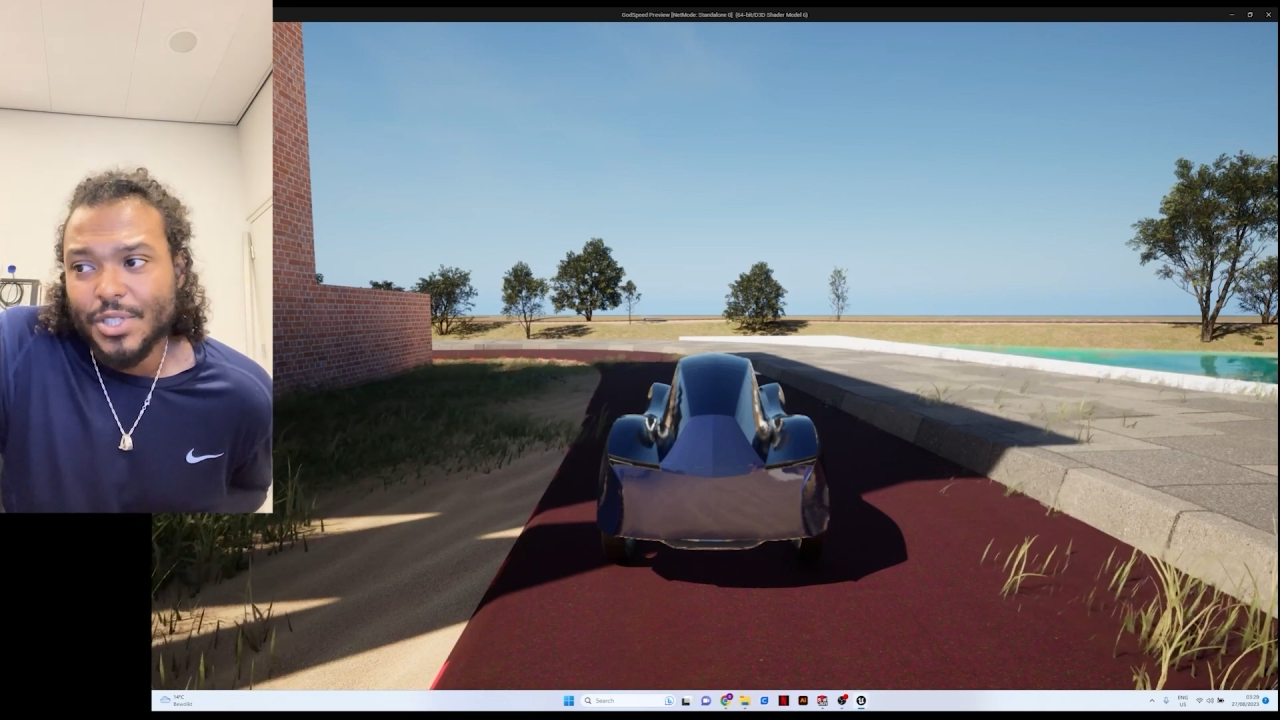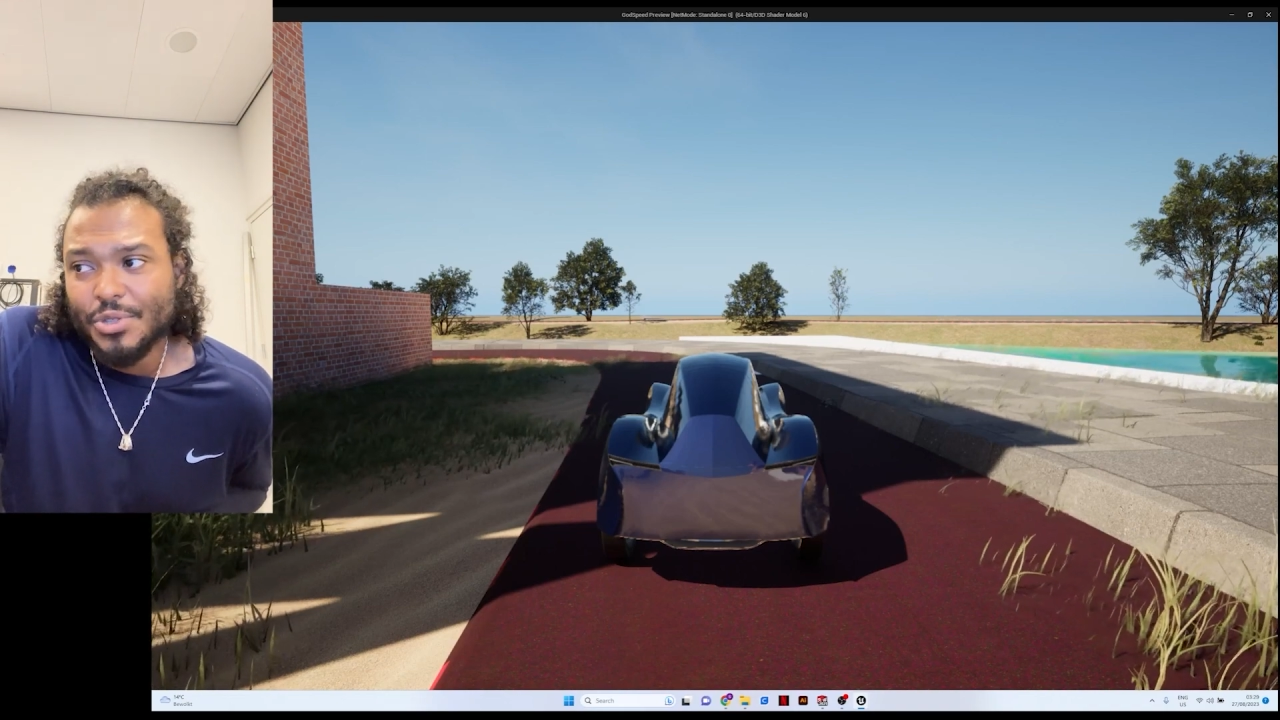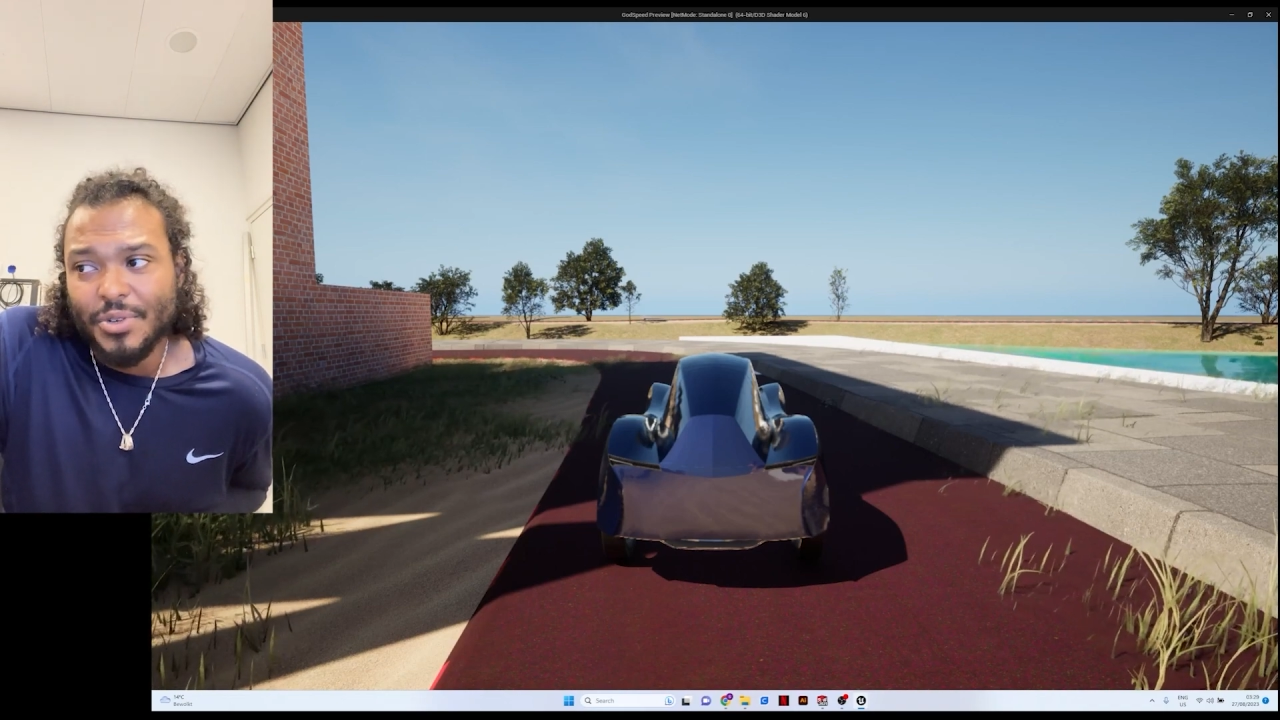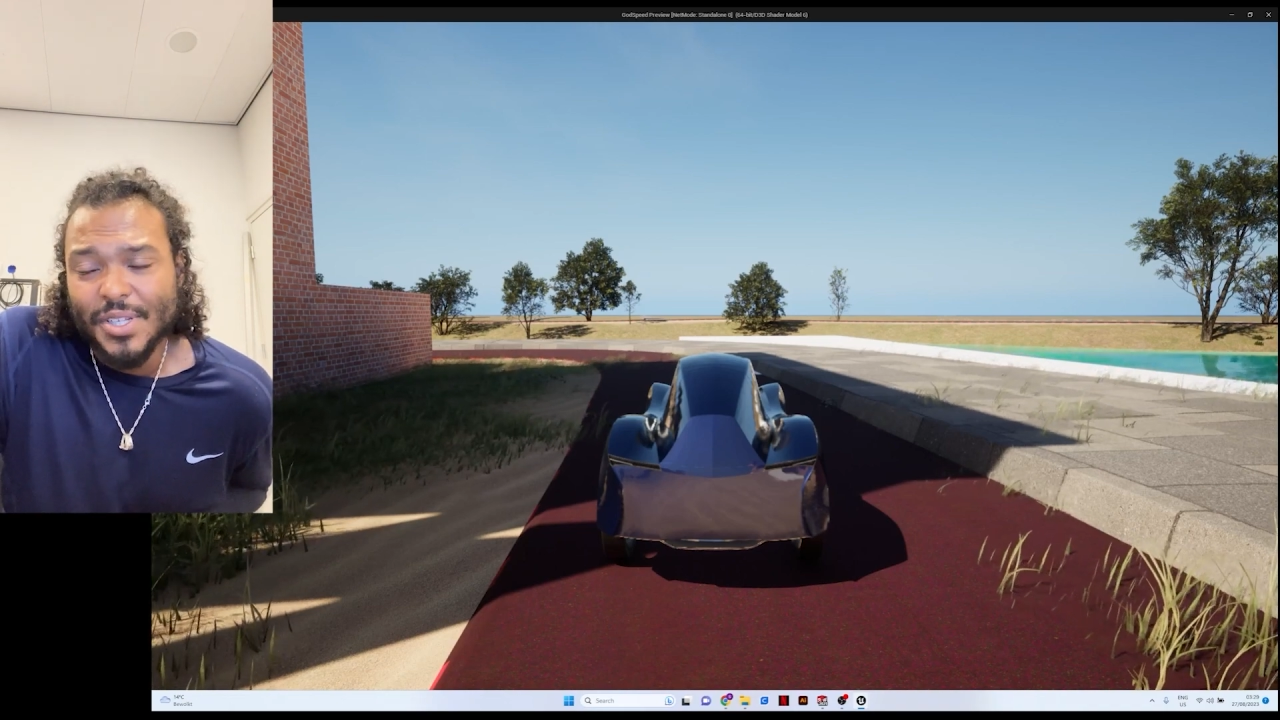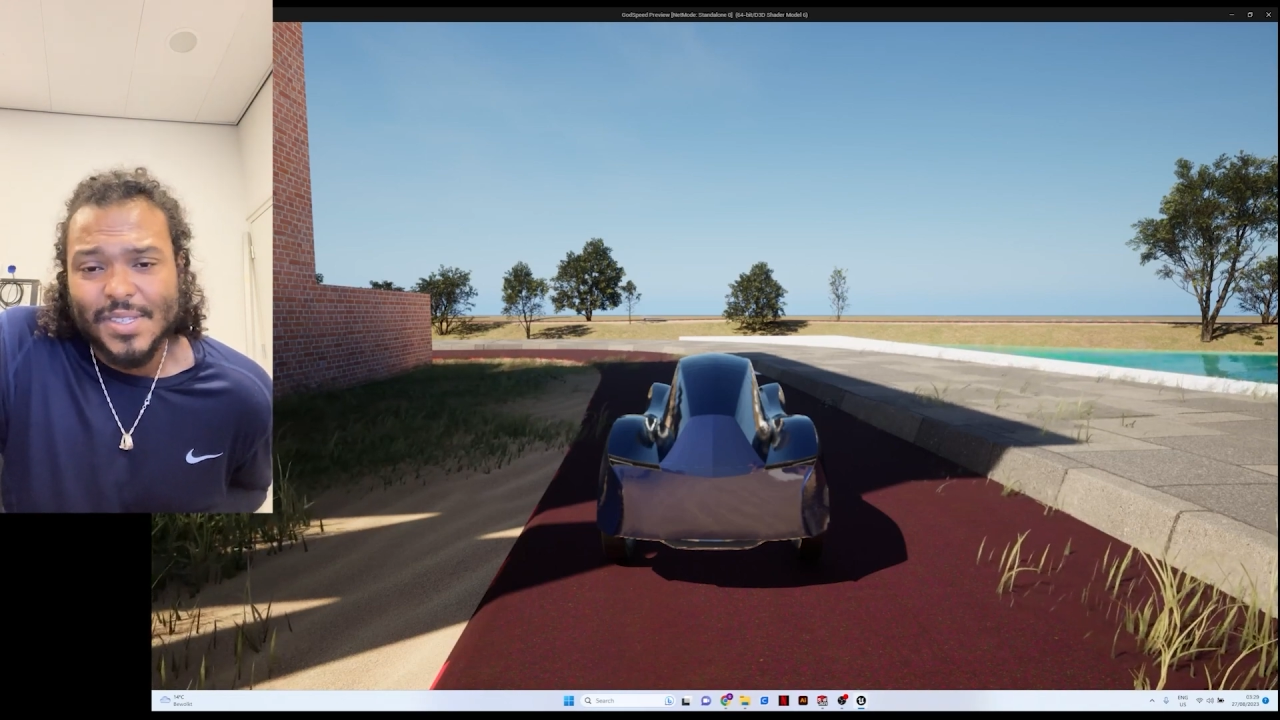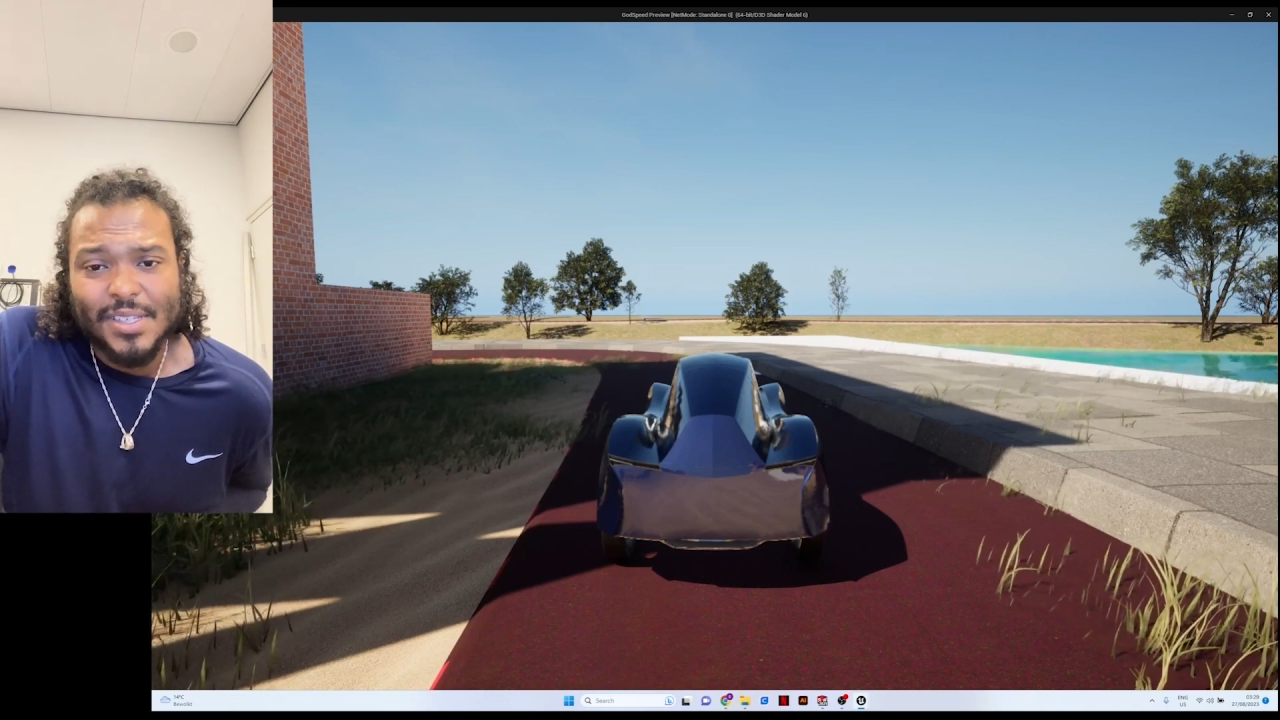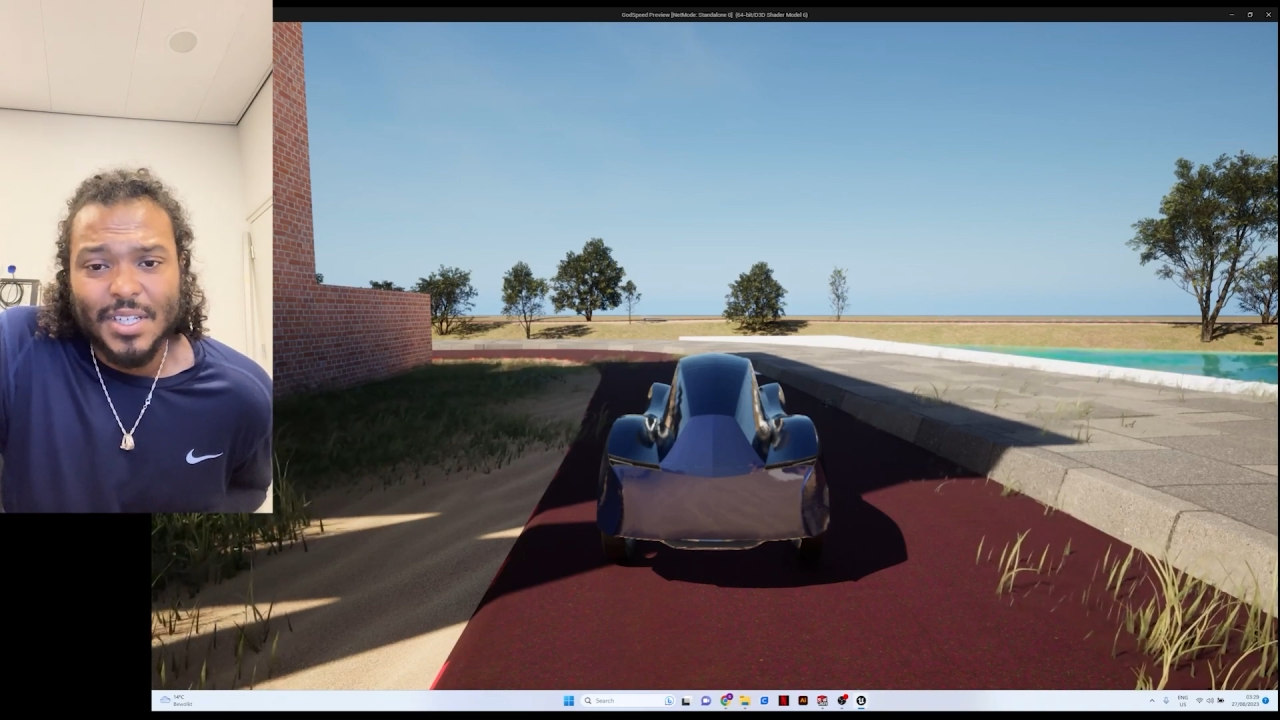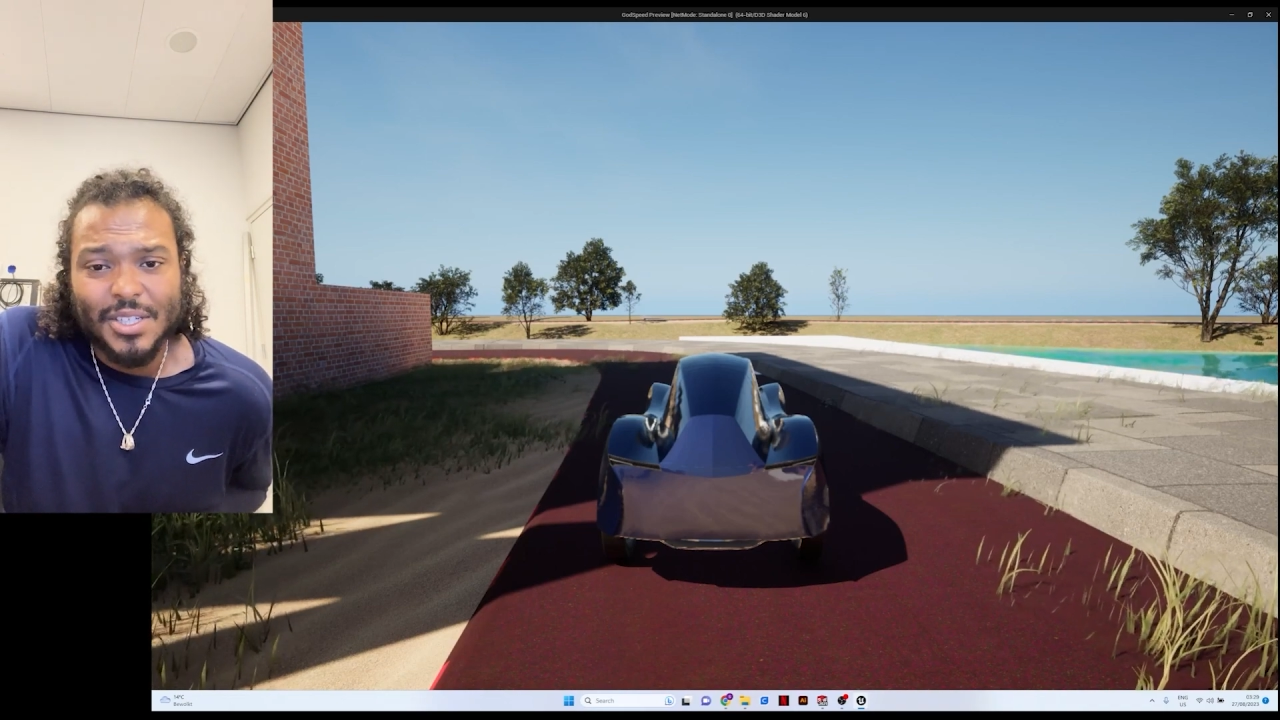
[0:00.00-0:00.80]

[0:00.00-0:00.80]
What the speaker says: tree and see